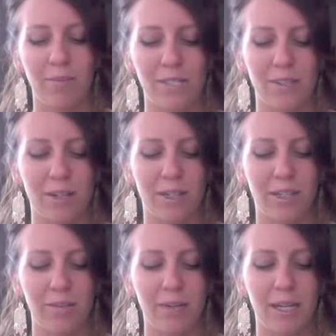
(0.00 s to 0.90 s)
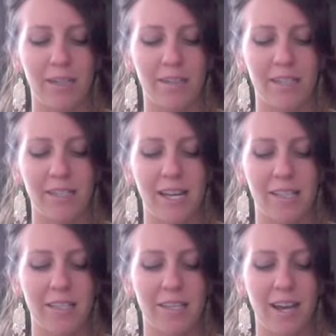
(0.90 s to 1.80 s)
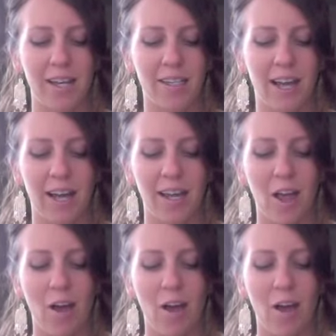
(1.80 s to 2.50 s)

of Israel, and because they tested Adonai